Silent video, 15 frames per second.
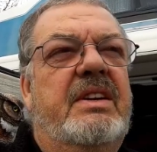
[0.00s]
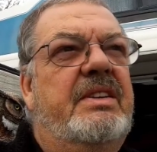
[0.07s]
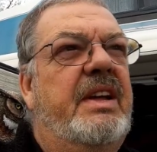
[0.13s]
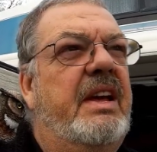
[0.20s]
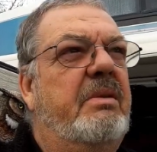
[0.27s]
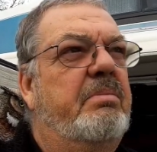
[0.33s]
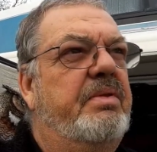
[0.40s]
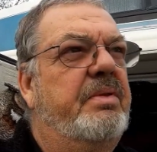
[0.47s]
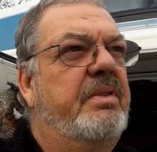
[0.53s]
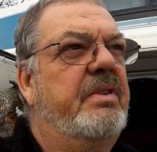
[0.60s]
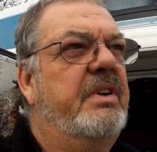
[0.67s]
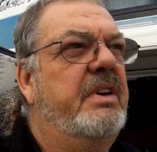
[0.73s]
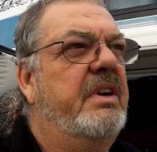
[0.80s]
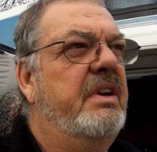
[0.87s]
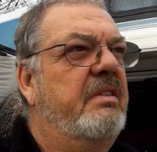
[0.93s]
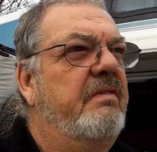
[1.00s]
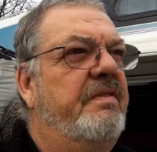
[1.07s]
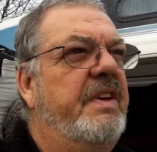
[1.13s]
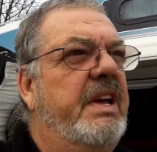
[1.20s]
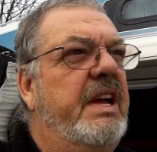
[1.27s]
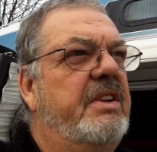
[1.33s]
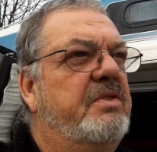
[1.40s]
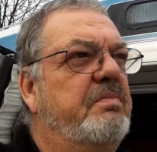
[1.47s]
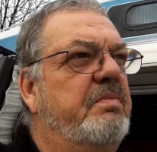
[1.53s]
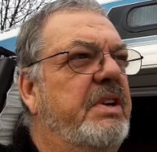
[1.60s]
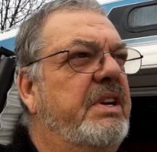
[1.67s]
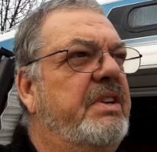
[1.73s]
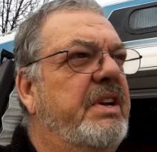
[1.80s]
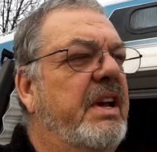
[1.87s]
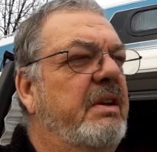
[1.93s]
tape,
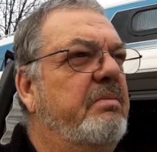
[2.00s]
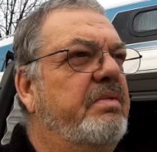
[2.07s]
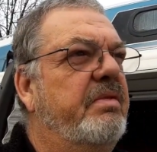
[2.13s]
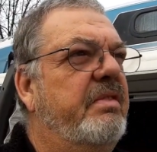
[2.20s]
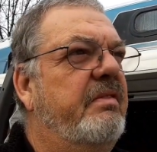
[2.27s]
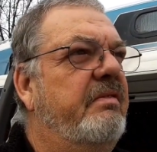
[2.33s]
VHB tape,